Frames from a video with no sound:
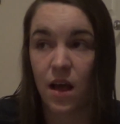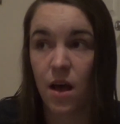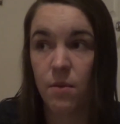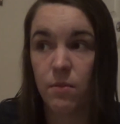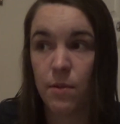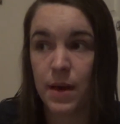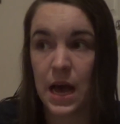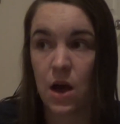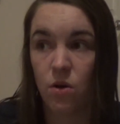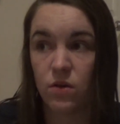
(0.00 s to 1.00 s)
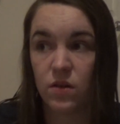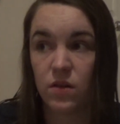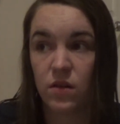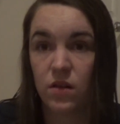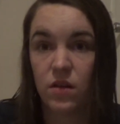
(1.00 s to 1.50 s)
about
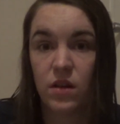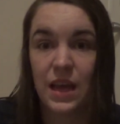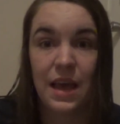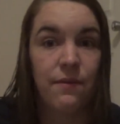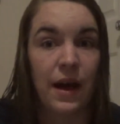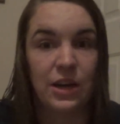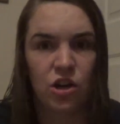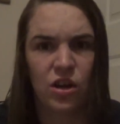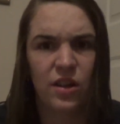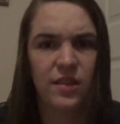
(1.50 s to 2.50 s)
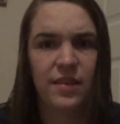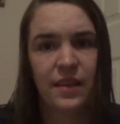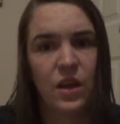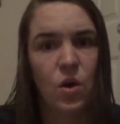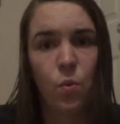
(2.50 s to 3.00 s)
if I should
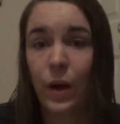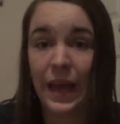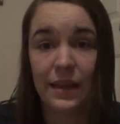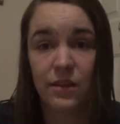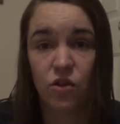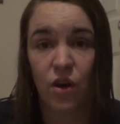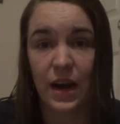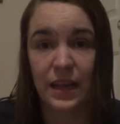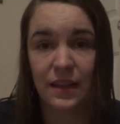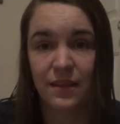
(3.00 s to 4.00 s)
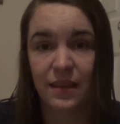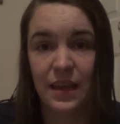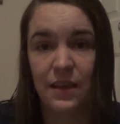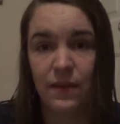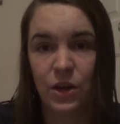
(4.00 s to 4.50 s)
still wait to try to
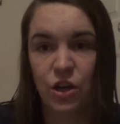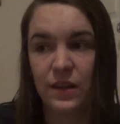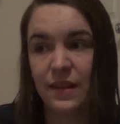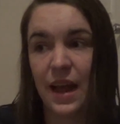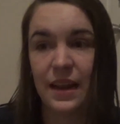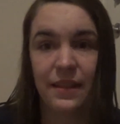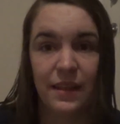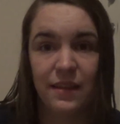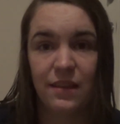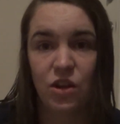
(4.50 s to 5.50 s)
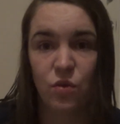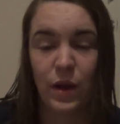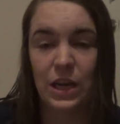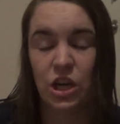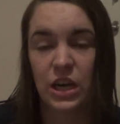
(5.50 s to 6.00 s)
conceive, and she said in this
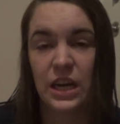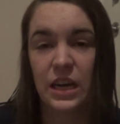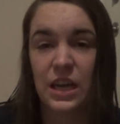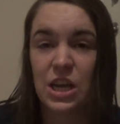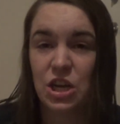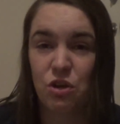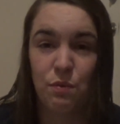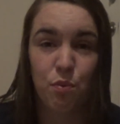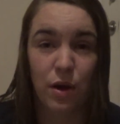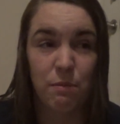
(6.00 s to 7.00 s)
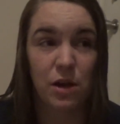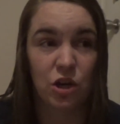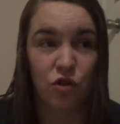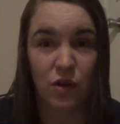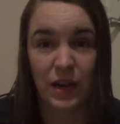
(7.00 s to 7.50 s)
situation she would pretty
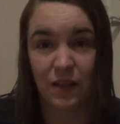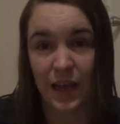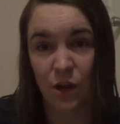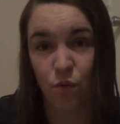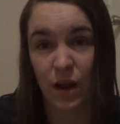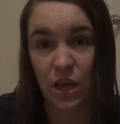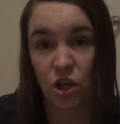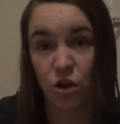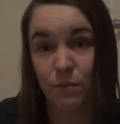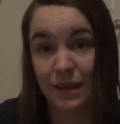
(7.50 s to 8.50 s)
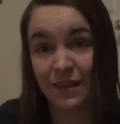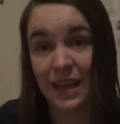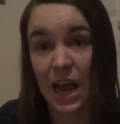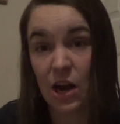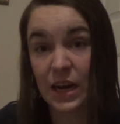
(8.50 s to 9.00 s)
much treat it like a regular
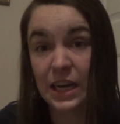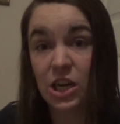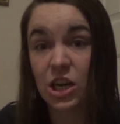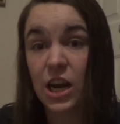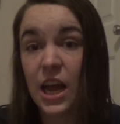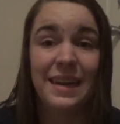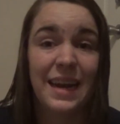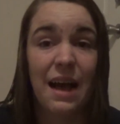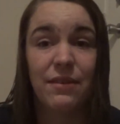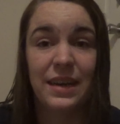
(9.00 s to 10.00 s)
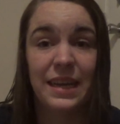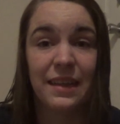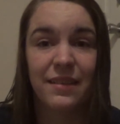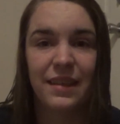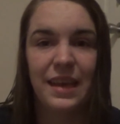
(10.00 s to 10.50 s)
miscarriage. Did have a
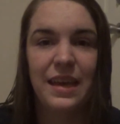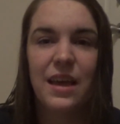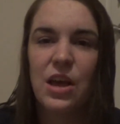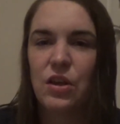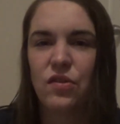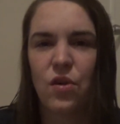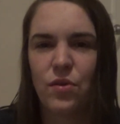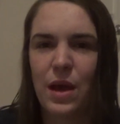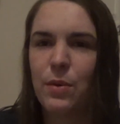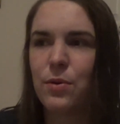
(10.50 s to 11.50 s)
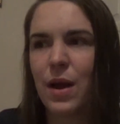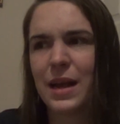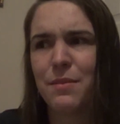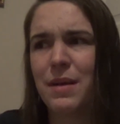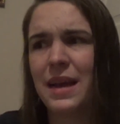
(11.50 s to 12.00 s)
D&C, so they would
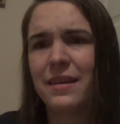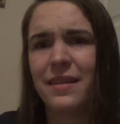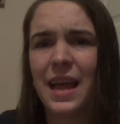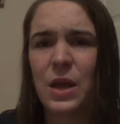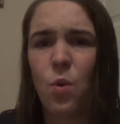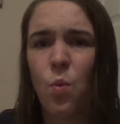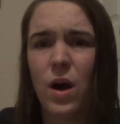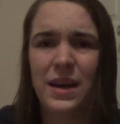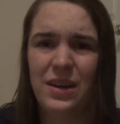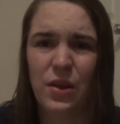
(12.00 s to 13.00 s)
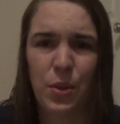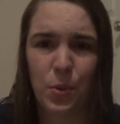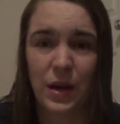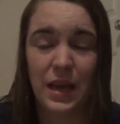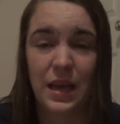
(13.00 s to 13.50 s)
recommend like 1 to
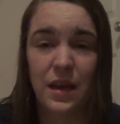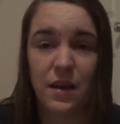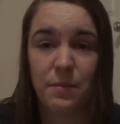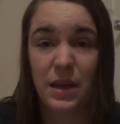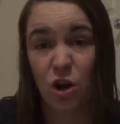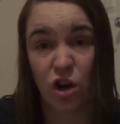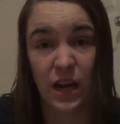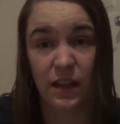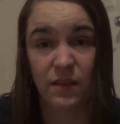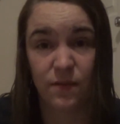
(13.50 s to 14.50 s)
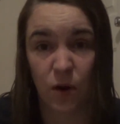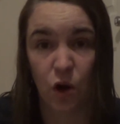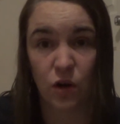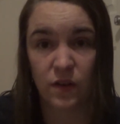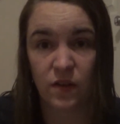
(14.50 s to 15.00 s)
3 periods
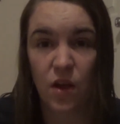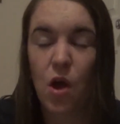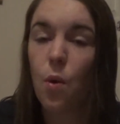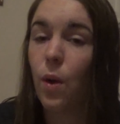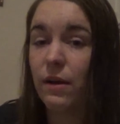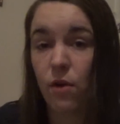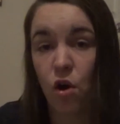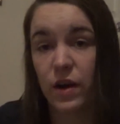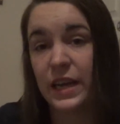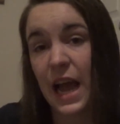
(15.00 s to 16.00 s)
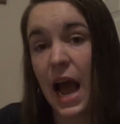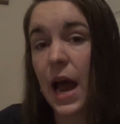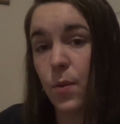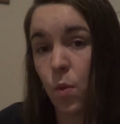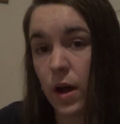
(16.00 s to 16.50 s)
first. Well, I've already
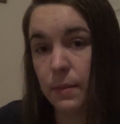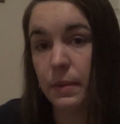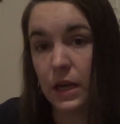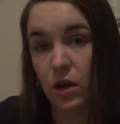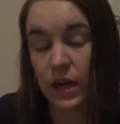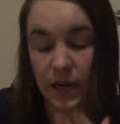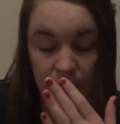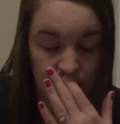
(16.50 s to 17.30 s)
had 1 period